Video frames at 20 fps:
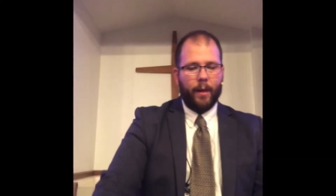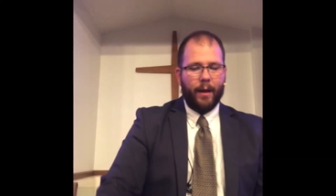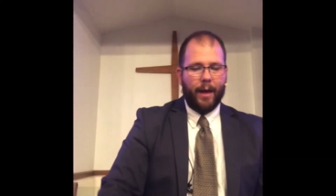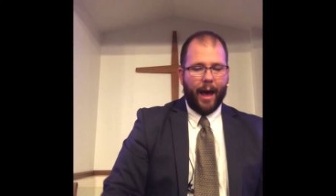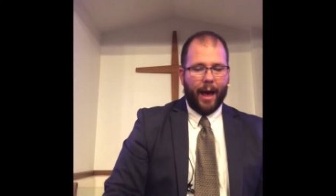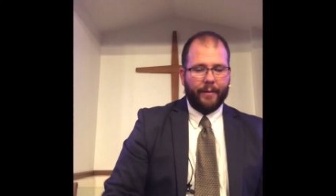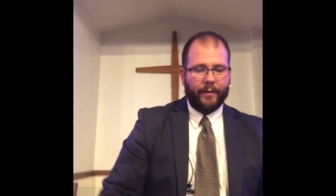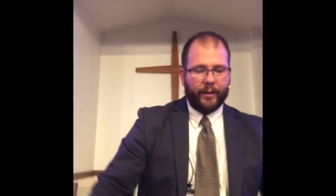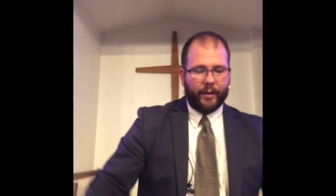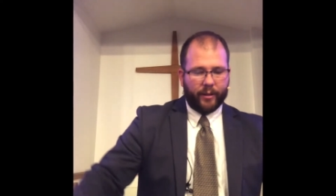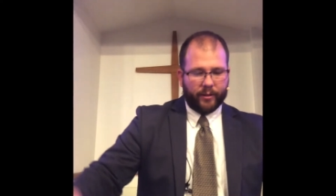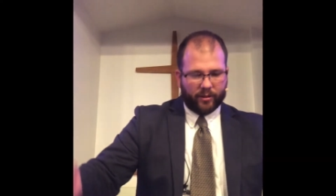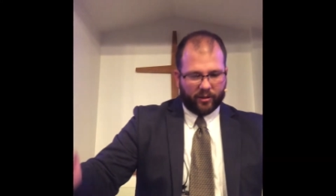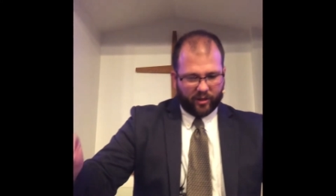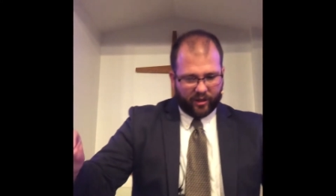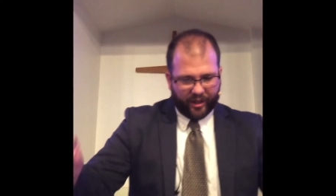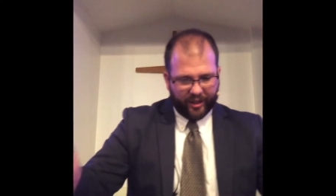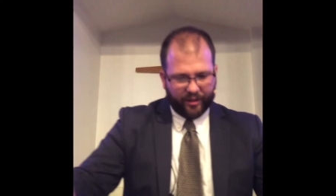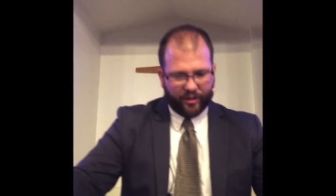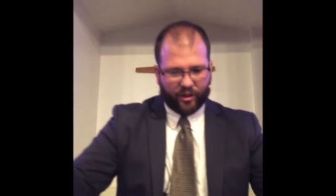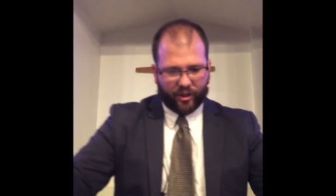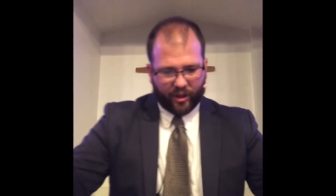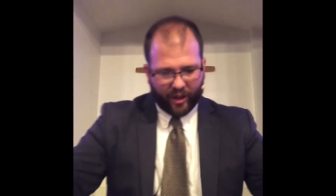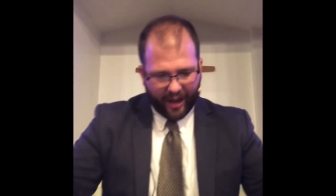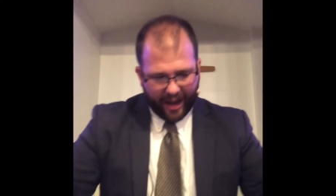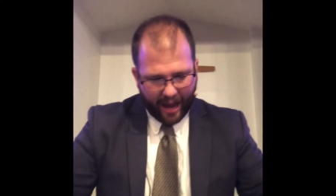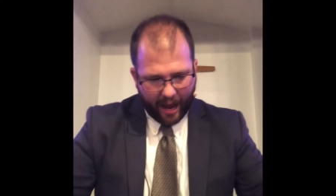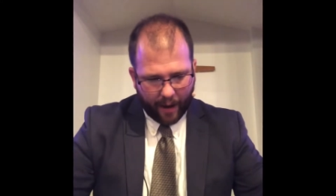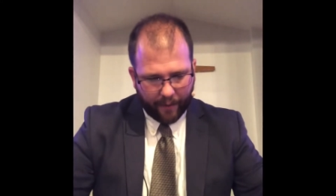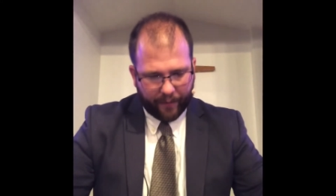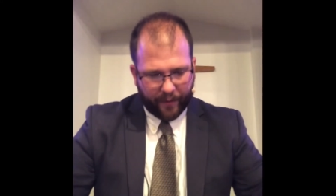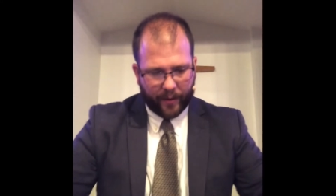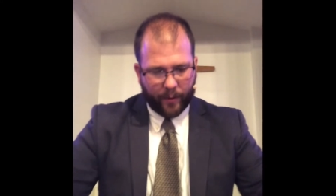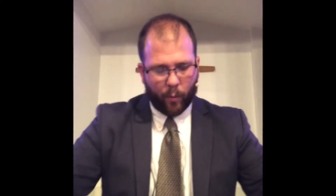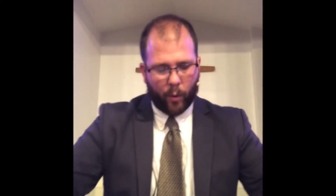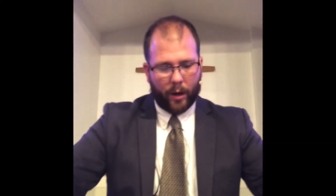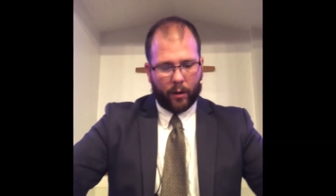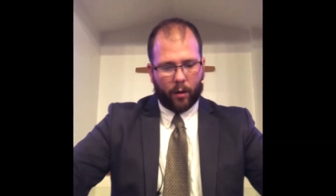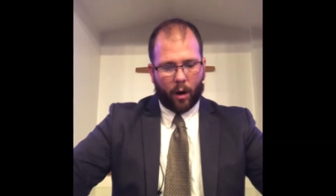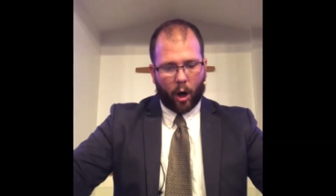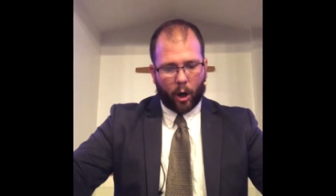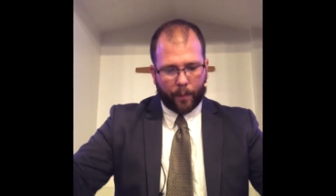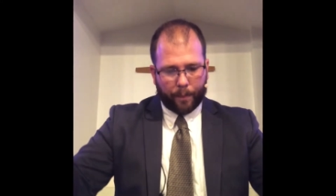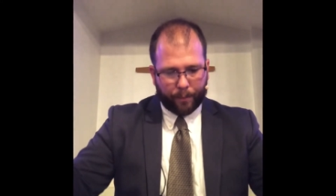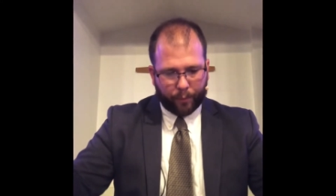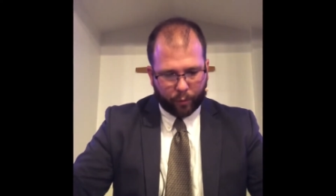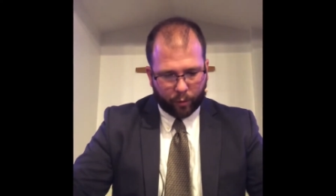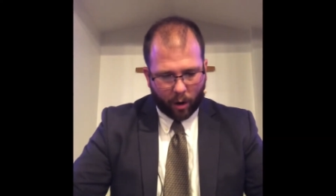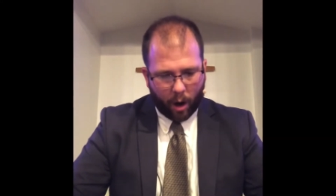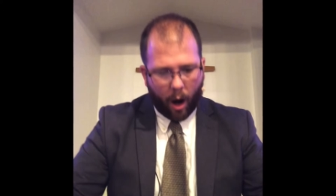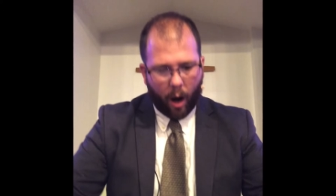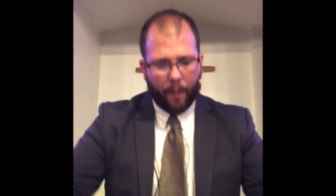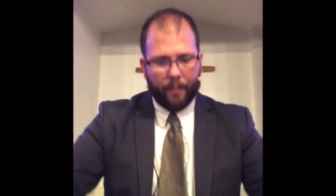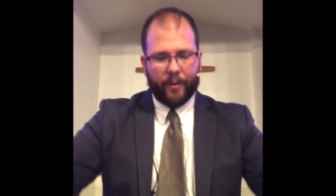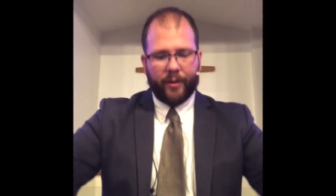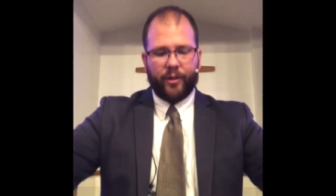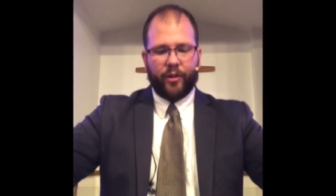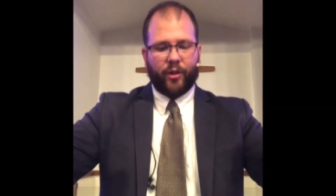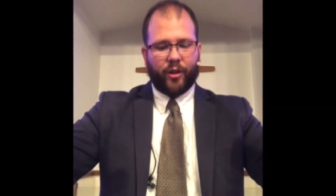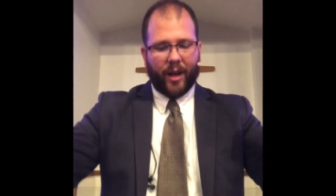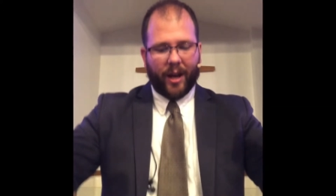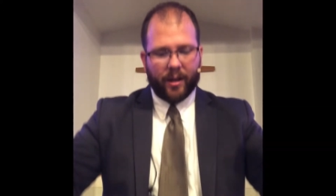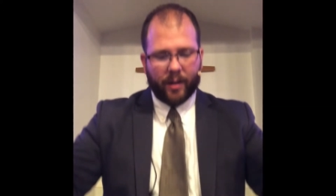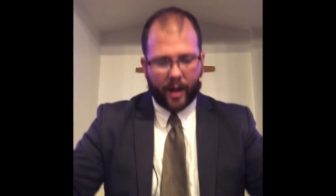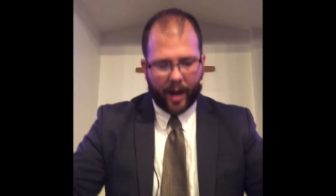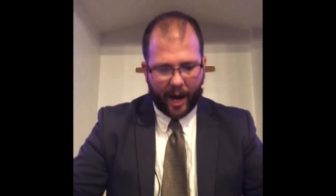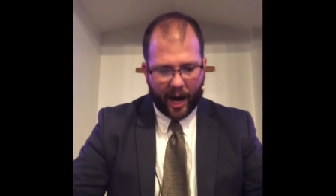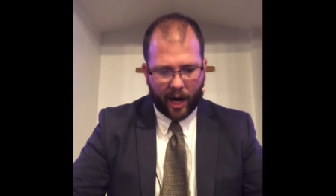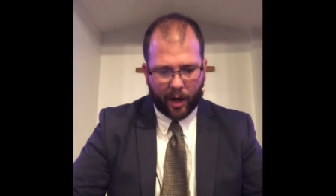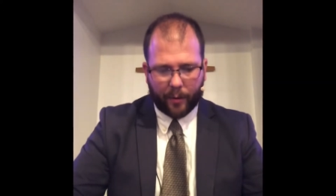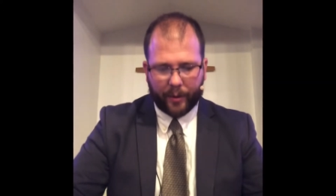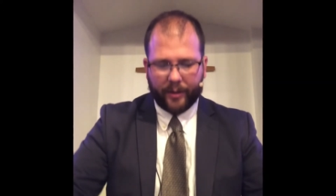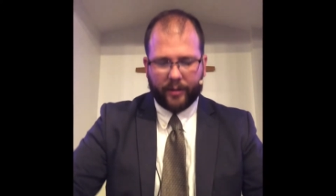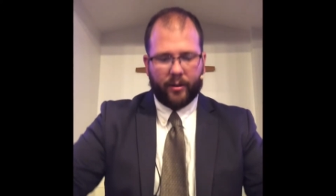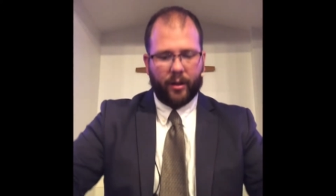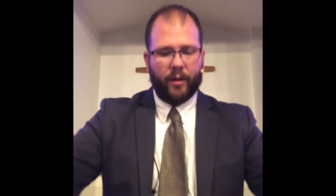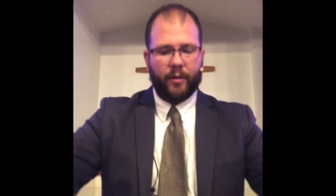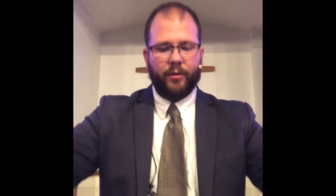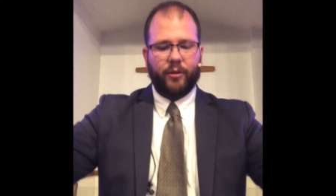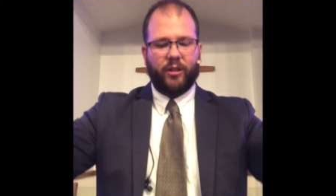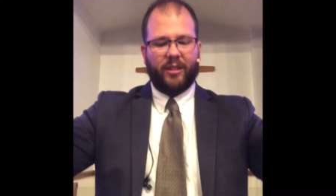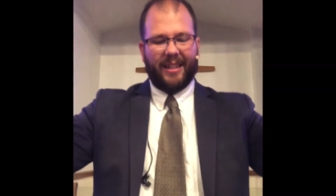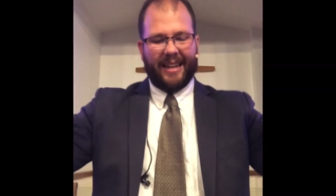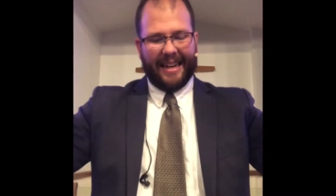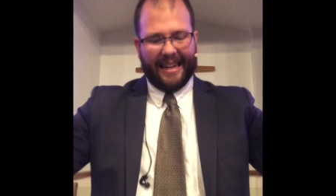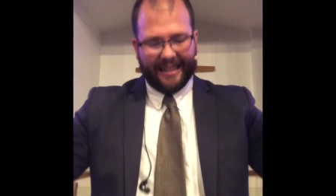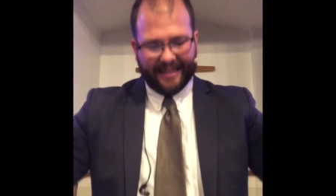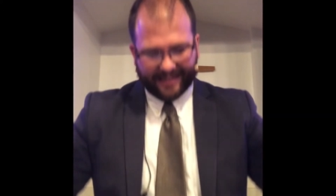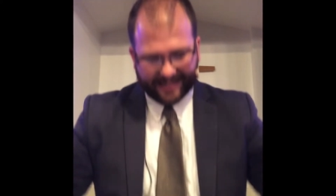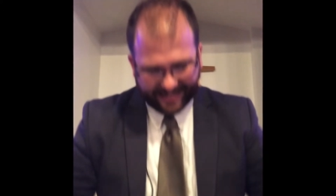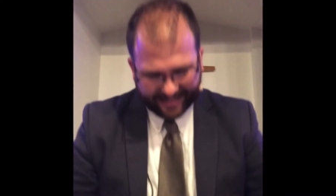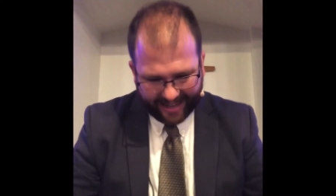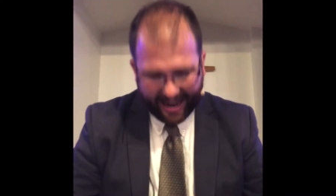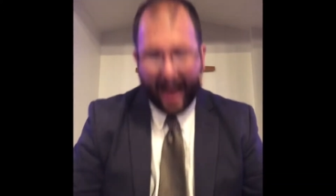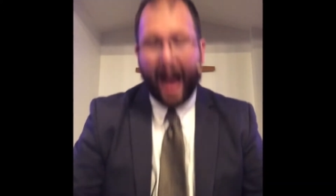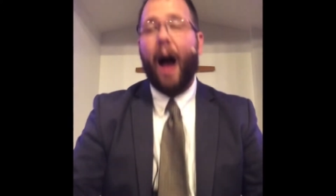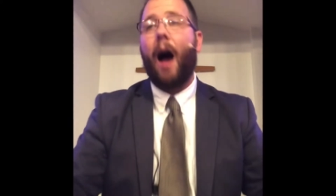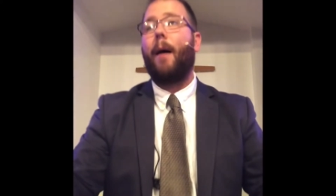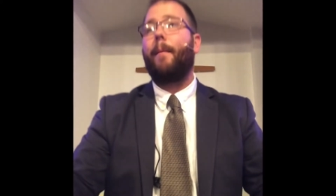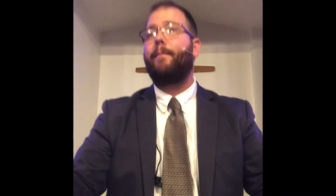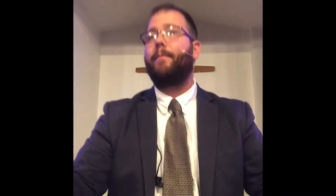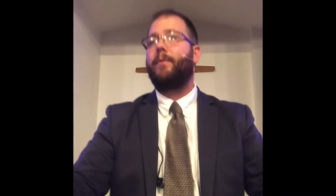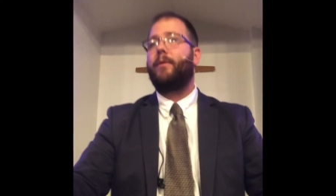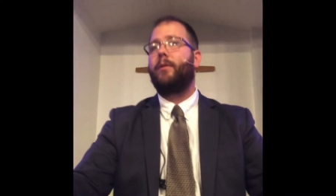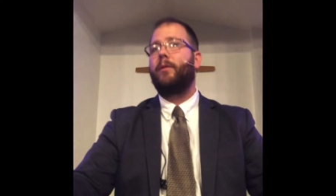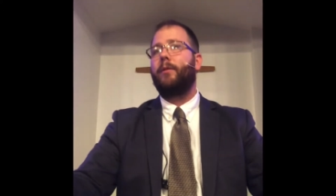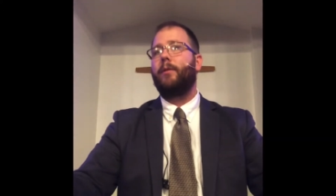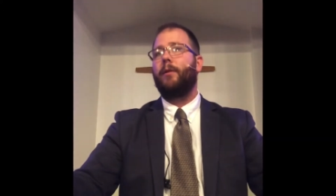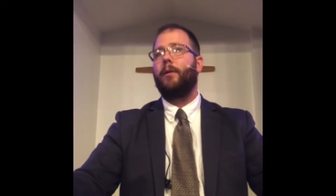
And it is this heaven where our promised inheritance is capped,